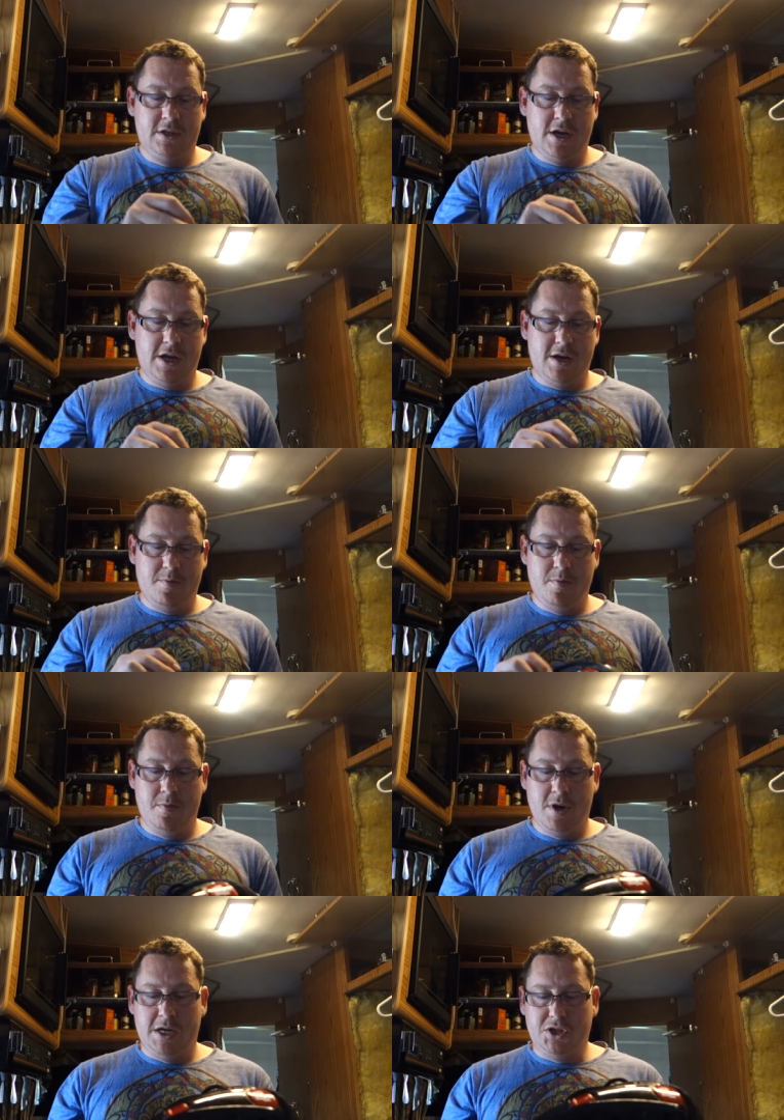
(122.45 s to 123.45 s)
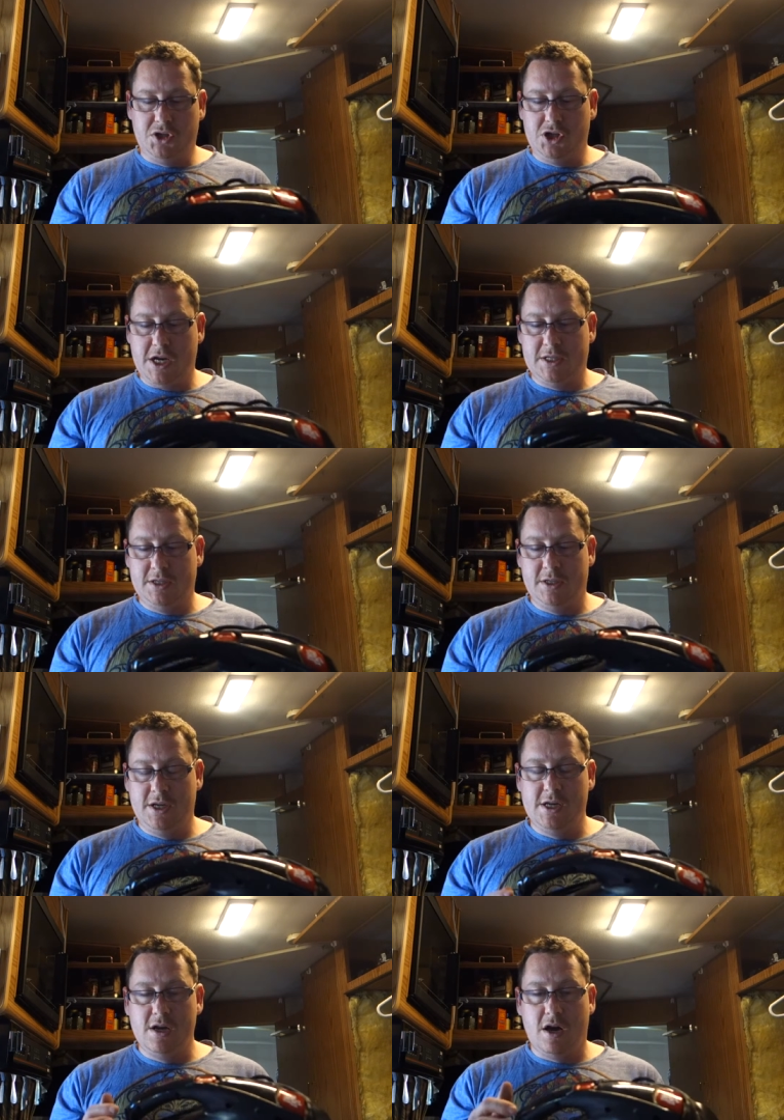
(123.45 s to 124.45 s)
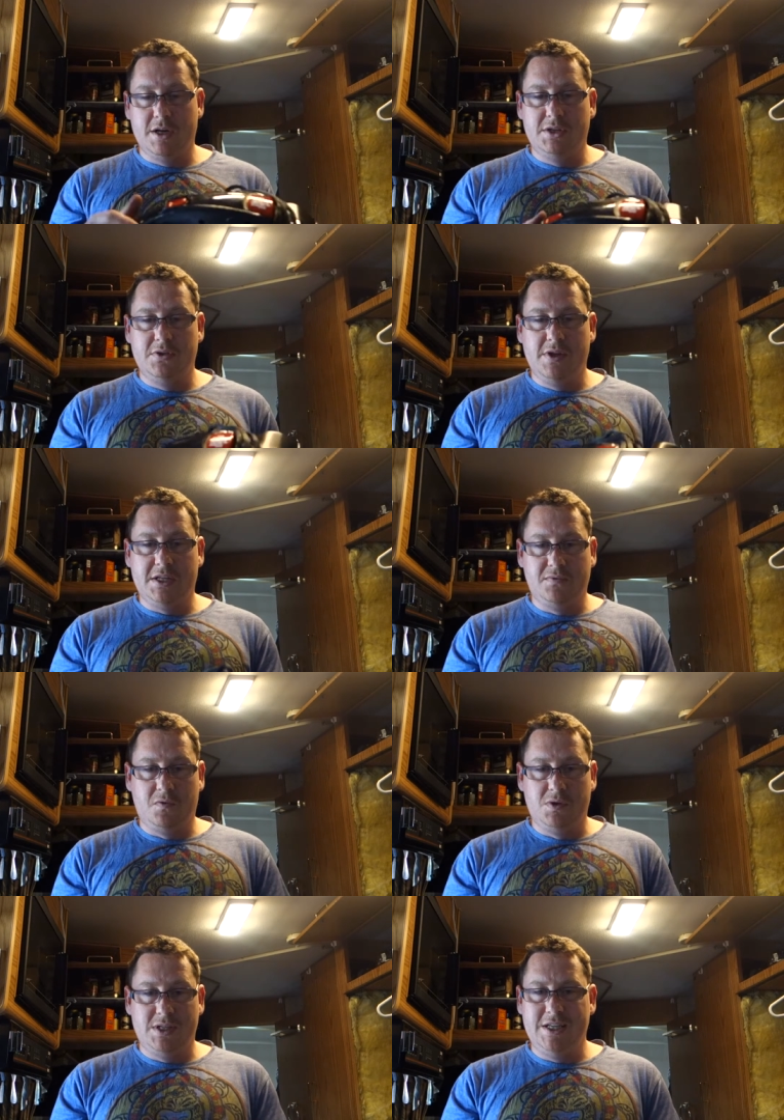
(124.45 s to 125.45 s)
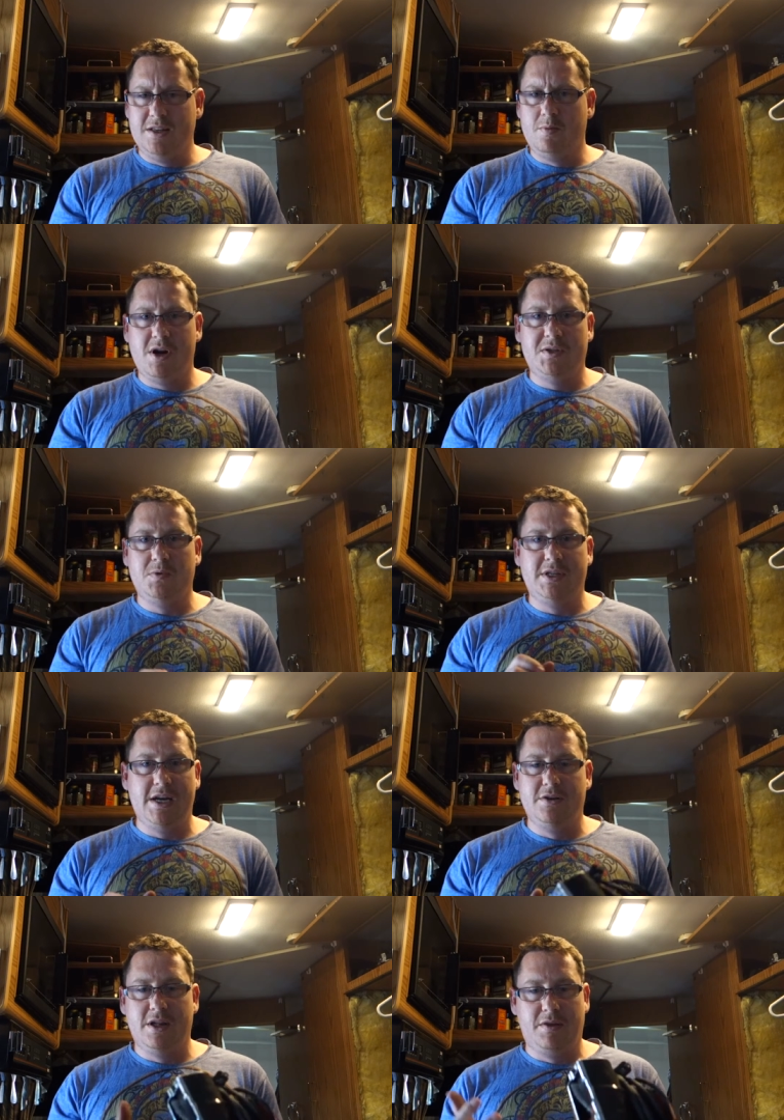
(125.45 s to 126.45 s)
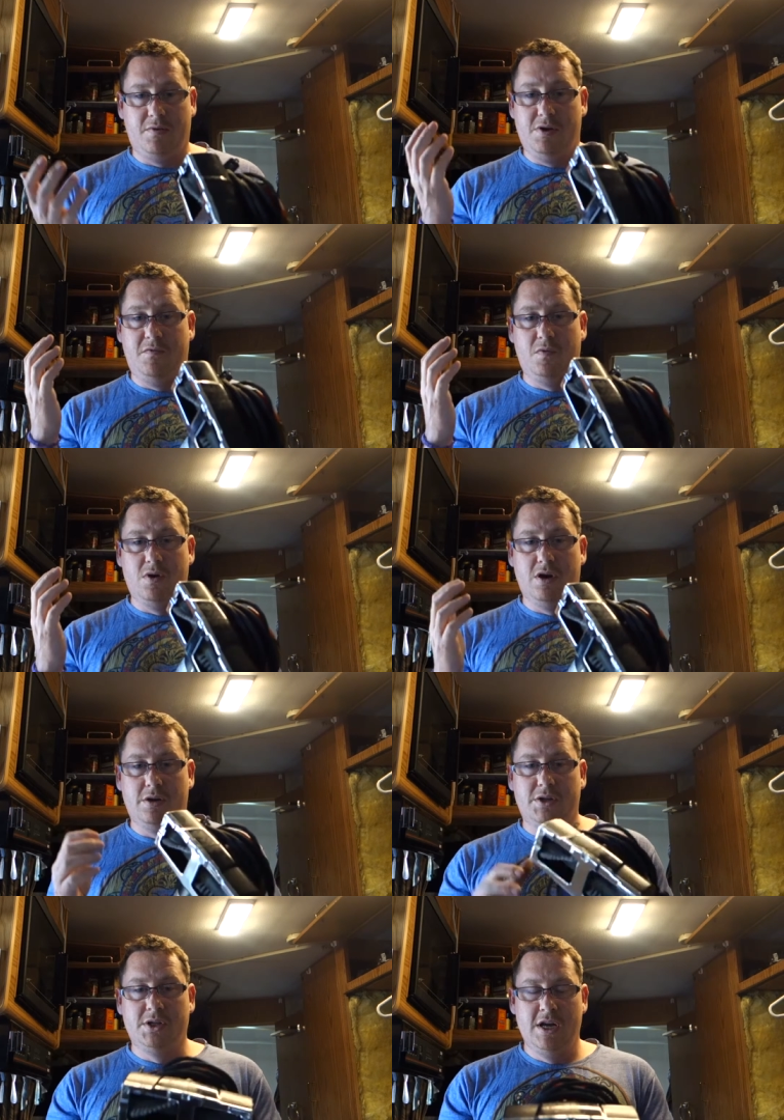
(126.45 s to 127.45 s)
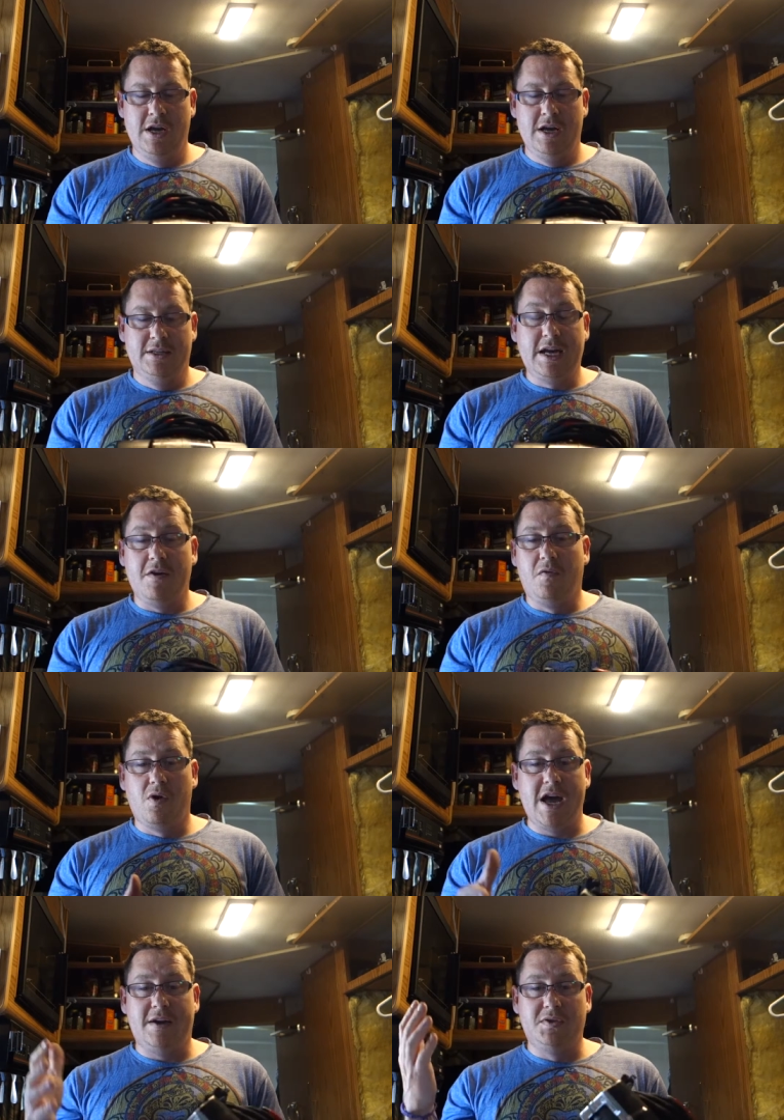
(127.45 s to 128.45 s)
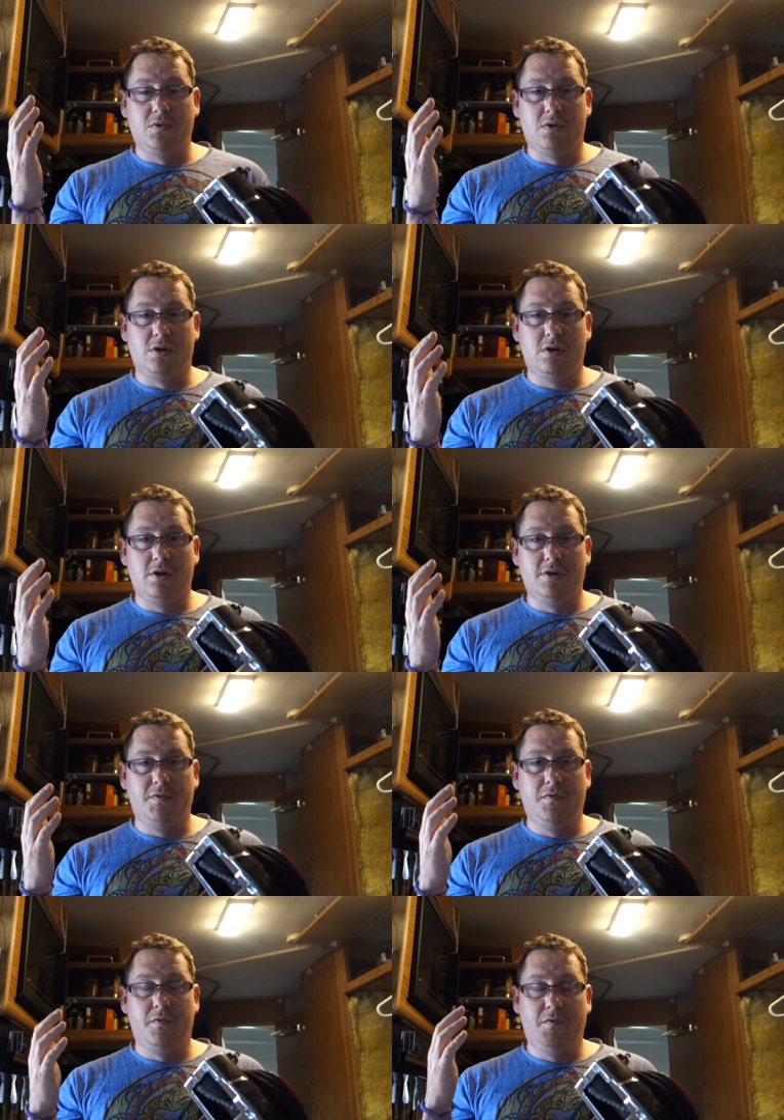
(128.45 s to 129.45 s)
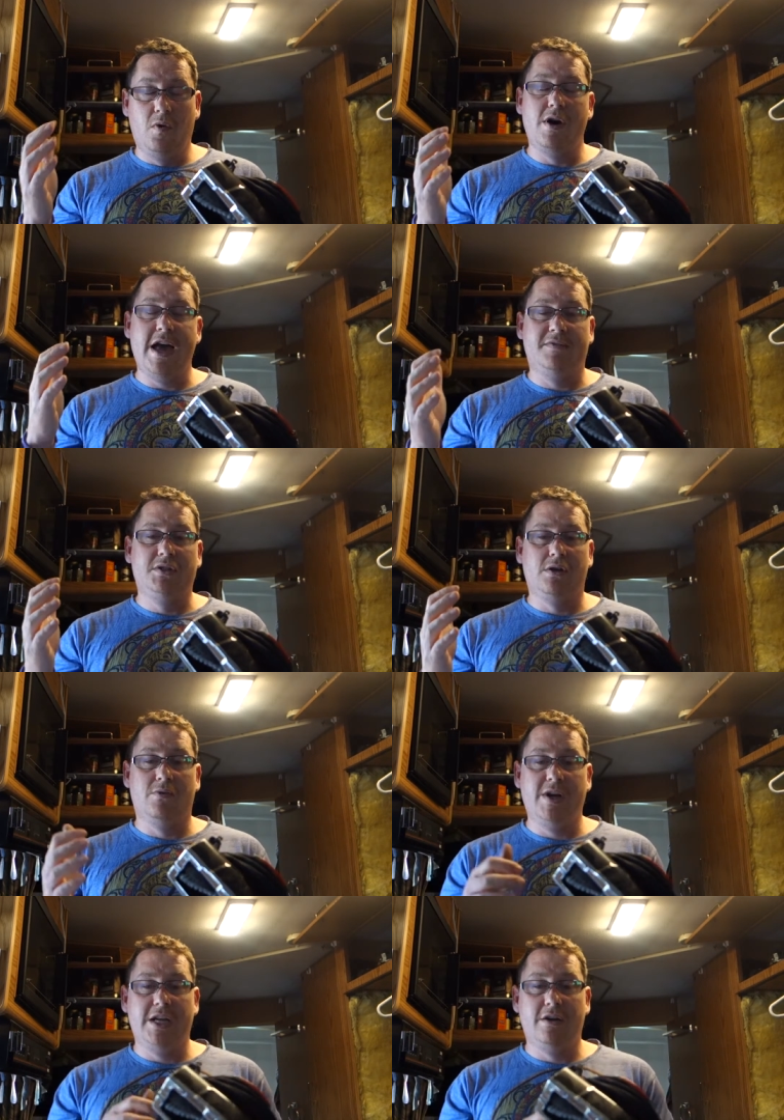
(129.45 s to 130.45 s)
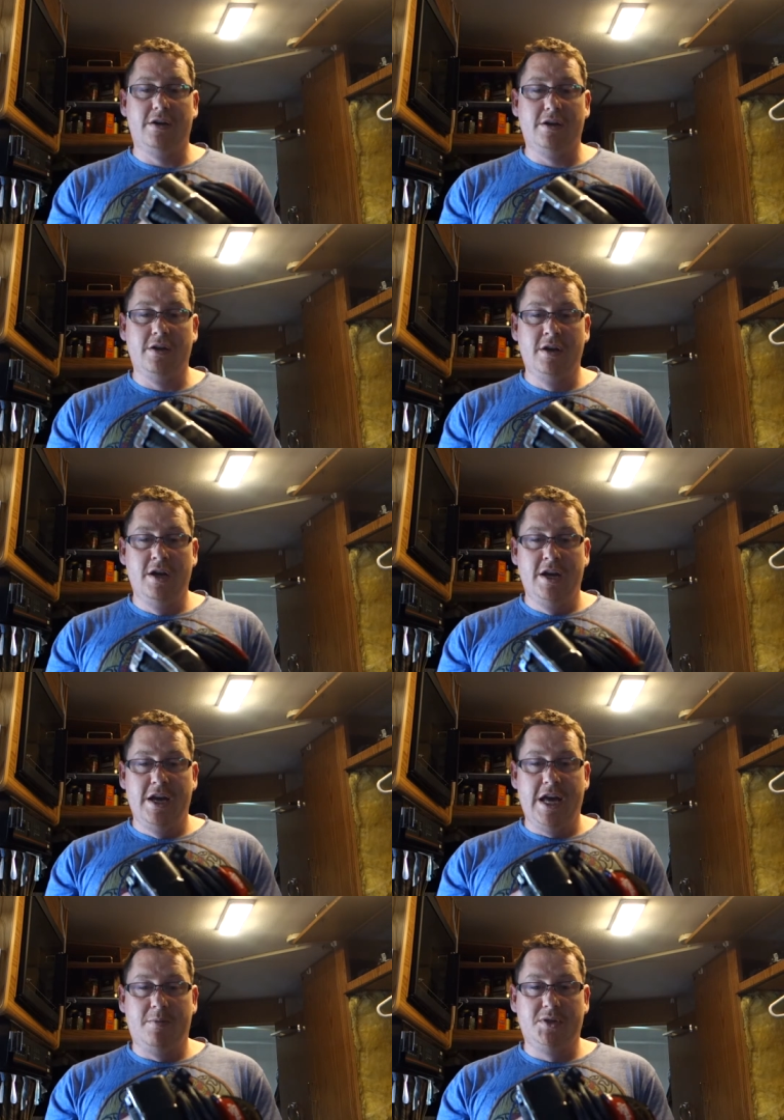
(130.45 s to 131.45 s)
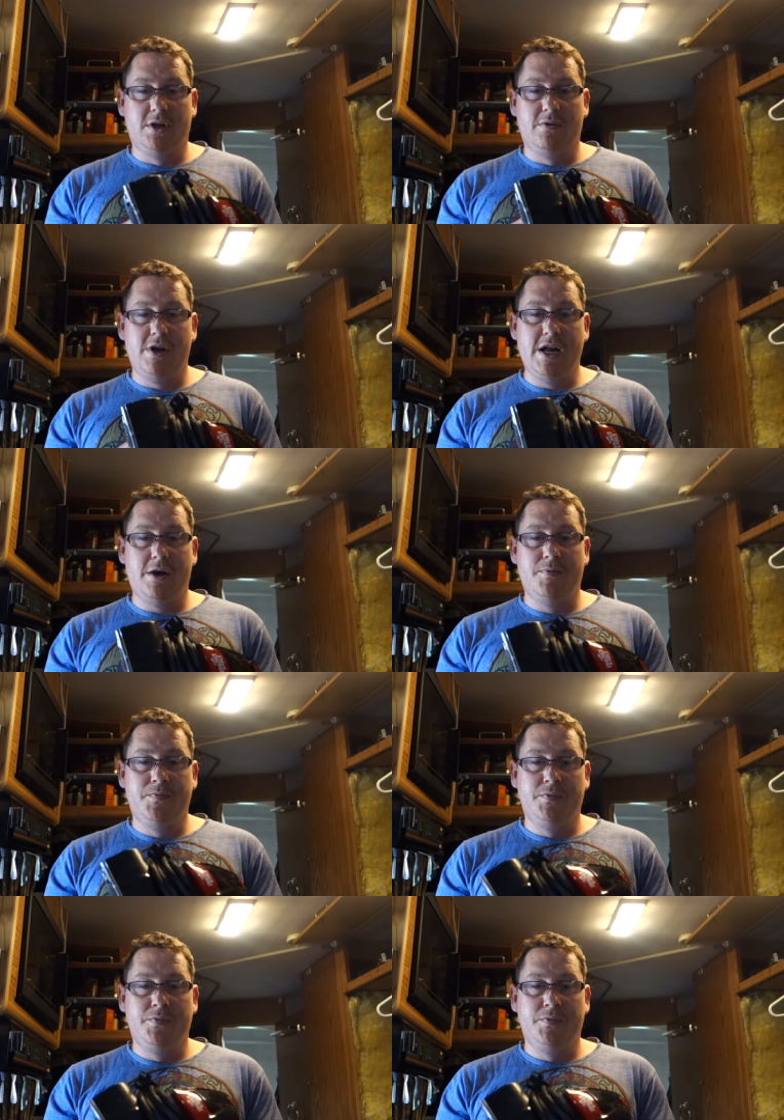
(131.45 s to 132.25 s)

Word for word: Um, I just checked in August 2014. The price went down to like $34. It's got a four and a half star, four and a half star rating on Amazon right now.